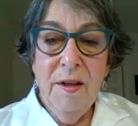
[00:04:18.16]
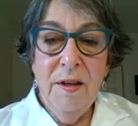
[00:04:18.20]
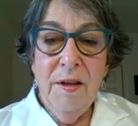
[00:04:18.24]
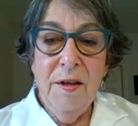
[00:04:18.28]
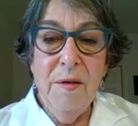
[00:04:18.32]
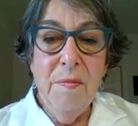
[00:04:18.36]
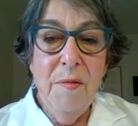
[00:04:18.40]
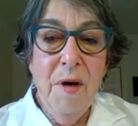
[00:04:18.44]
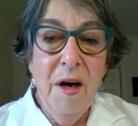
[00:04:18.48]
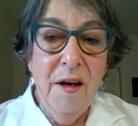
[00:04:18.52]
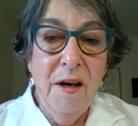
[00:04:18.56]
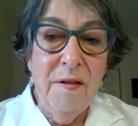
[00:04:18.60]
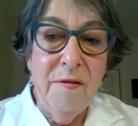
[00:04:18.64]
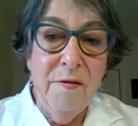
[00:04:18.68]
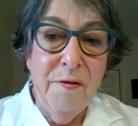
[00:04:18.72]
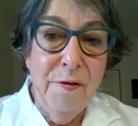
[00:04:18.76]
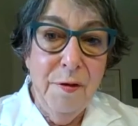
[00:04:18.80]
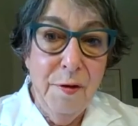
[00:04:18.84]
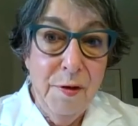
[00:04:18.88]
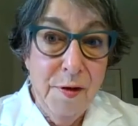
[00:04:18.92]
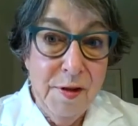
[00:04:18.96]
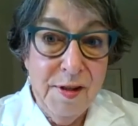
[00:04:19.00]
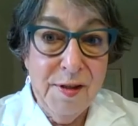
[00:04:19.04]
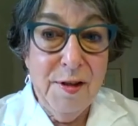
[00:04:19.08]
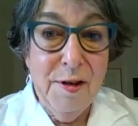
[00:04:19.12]
You might
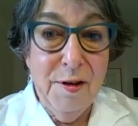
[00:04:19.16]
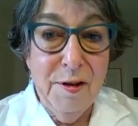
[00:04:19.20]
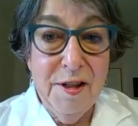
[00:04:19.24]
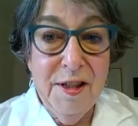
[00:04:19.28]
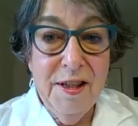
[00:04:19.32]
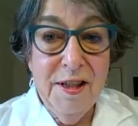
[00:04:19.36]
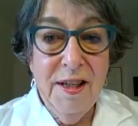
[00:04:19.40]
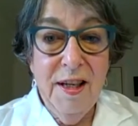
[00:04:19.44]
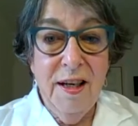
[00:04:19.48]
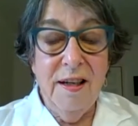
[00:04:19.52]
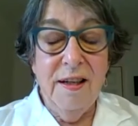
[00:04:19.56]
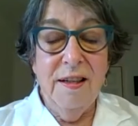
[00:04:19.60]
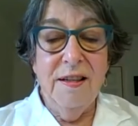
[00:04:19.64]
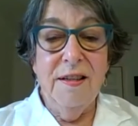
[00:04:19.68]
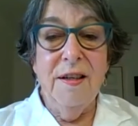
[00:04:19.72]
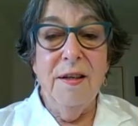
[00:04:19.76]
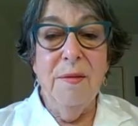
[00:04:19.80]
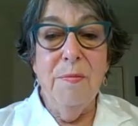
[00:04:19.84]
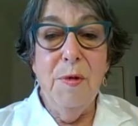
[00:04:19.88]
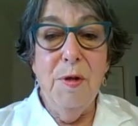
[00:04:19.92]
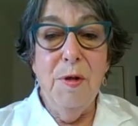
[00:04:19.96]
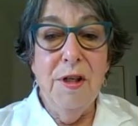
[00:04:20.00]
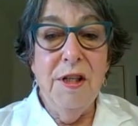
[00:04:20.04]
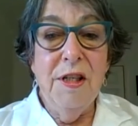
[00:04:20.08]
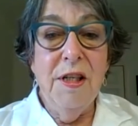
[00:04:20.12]
first contact
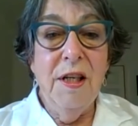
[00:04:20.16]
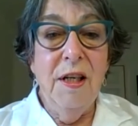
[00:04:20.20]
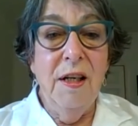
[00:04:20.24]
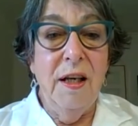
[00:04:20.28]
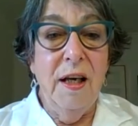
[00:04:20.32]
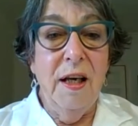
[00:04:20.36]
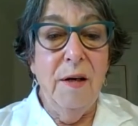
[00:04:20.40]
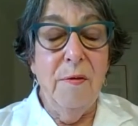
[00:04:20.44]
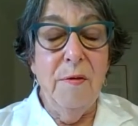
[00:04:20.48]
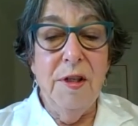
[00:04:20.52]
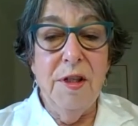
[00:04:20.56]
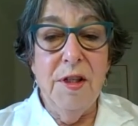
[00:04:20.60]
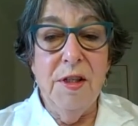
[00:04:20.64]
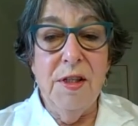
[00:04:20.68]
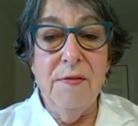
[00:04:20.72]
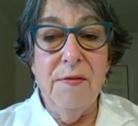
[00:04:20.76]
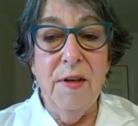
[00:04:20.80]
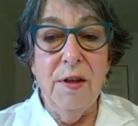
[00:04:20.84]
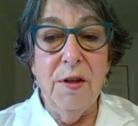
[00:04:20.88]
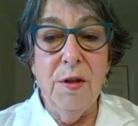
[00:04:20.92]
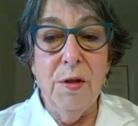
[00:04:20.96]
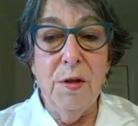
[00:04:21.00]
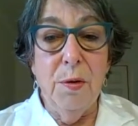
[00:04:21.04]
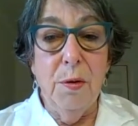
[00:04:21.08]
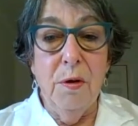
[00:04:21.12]
Community Languages
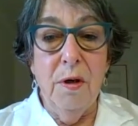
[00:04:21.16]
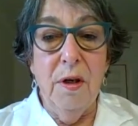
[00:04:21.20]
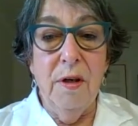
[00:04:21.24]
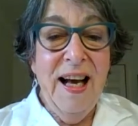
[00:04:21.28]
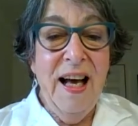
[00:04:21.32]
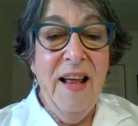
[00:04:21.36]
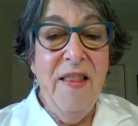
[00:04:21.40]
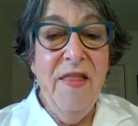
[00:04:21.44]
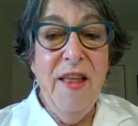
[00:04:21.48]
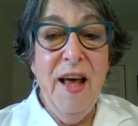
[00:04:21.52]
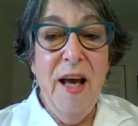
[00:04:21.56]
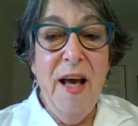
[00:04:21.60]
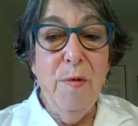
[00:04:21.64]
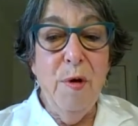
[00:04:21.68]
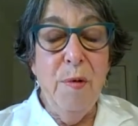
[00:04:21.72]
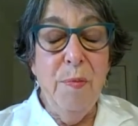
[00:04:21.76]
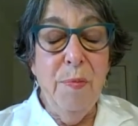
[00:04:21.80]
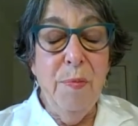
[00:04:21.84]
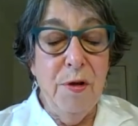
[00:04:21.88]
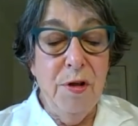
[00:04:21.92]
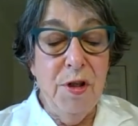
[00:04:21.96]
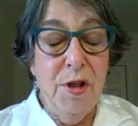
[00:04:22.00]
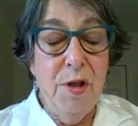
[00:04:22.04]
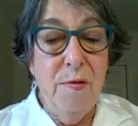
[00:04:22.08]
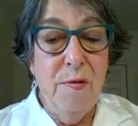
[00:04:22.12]
Victoria, and they would
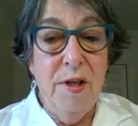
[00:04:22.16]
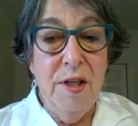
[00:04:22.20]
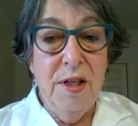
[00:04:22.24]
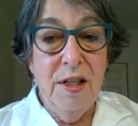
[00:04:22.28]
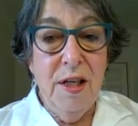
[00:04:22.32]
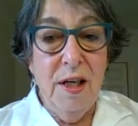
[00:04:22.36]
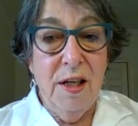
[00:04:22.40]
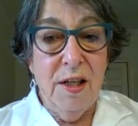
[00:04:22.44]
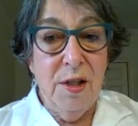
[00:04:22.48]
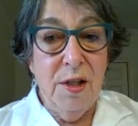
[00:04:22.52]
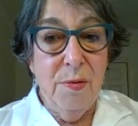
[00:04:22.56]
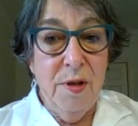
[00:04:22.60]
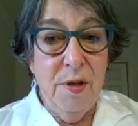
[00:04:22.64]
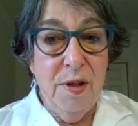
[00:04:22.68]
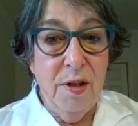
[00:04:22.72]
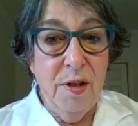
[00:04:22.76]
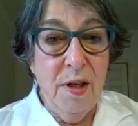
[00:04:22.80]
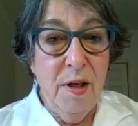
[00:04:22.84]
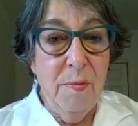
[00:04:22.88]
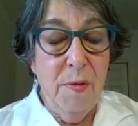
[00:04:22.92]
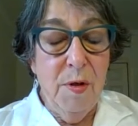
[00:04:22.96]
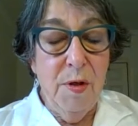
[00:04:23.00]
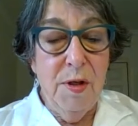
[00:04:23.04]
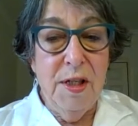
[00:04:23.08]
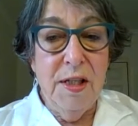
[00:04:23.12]
put you in touch with a
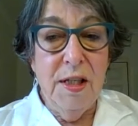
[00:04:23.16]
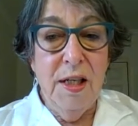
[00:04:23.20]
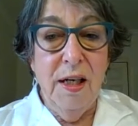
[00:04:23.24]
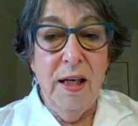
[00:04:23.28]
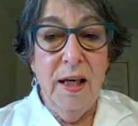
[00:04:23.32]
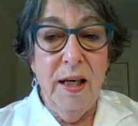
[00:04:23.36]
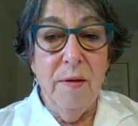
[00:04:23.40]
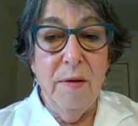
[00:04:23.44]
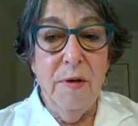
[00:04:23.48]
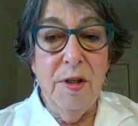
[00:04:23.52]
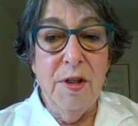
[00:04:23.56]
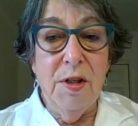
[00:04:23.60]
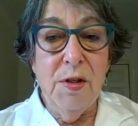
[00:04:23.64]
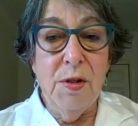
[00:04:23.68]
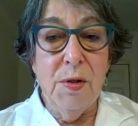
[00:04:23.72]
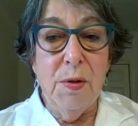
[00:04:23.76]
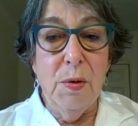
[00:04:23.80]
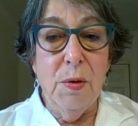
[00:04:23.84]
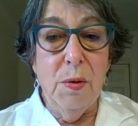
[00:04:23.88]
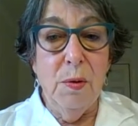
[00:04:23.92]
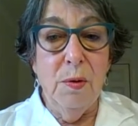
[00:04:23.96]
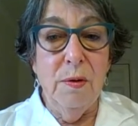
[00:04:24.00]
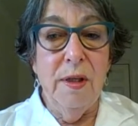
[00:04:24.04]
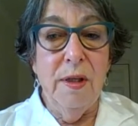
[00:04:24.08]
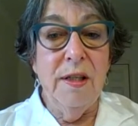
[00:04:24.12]
community language
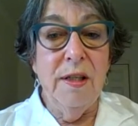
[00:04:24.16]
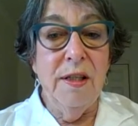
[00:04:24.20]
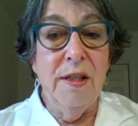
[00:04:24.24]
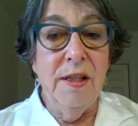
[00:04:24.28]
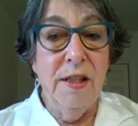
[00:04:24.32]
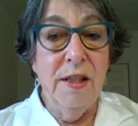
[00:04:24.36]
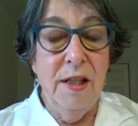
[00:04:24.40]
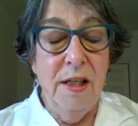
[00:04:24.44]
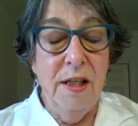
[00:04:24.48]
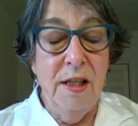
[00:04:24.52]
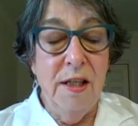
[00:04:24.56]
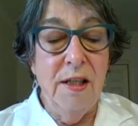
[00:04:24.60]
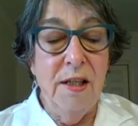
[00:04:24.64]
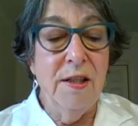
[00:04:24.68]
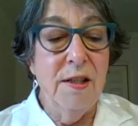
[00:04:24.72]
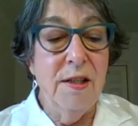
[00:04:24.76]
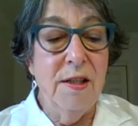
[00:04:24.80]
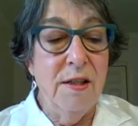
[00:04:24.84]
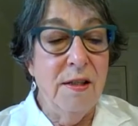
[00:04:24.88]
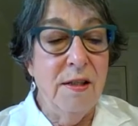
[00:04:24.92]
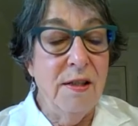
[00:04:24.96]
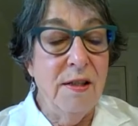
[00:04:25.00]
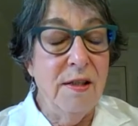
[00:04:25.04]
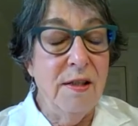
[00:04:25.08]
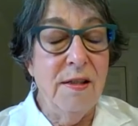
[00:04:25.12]
school that teaches
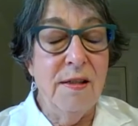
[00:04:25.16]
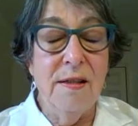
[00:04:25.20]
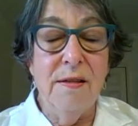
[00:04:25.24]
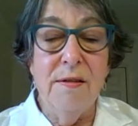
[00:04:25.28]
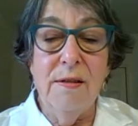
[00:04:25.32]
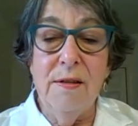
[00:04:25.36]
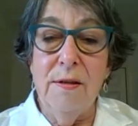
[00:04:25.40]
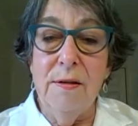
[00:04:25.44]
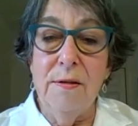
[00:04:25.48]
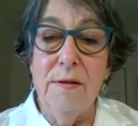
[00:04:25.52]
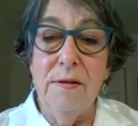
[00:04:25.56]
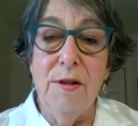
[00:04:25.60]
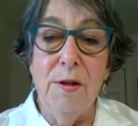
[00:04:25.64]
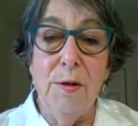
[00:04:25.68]
Urdu.